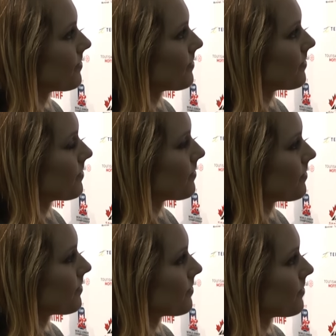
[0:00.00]

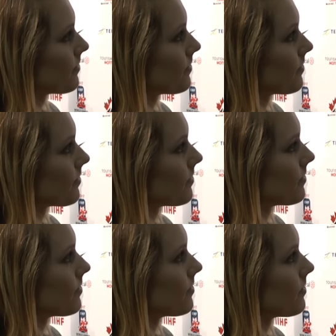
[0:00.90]

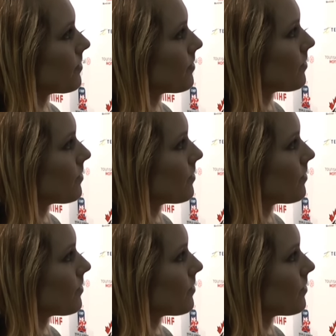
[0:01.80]
No words are spoken by the person on screen.